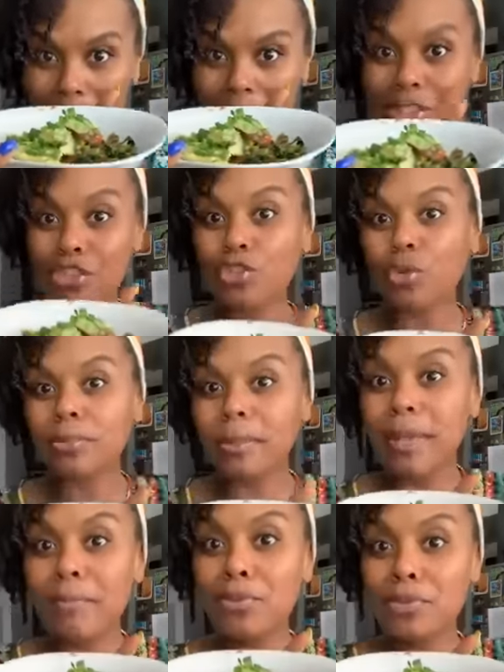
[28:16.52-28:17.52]
Since Choice
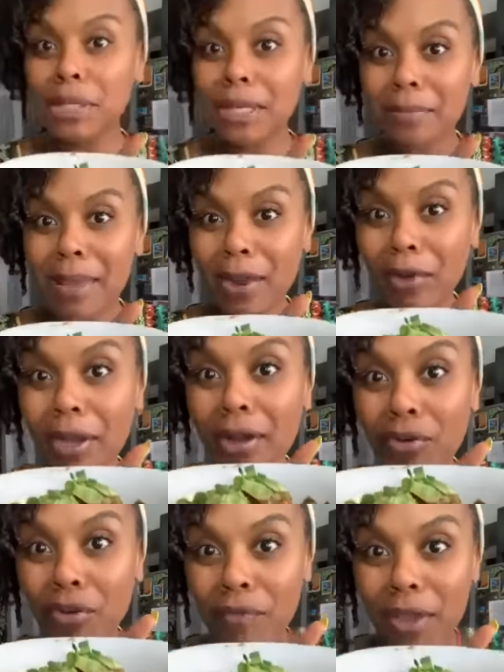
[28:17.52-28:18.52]
playing music in the background, I
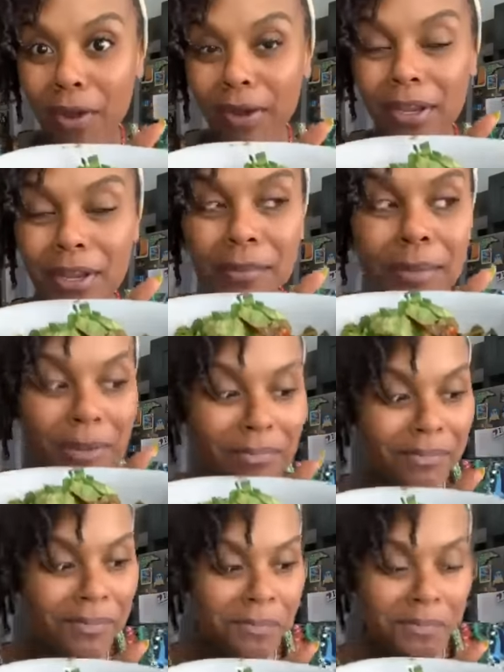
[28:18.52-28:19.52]
don't know if y'all can hear it, but I'm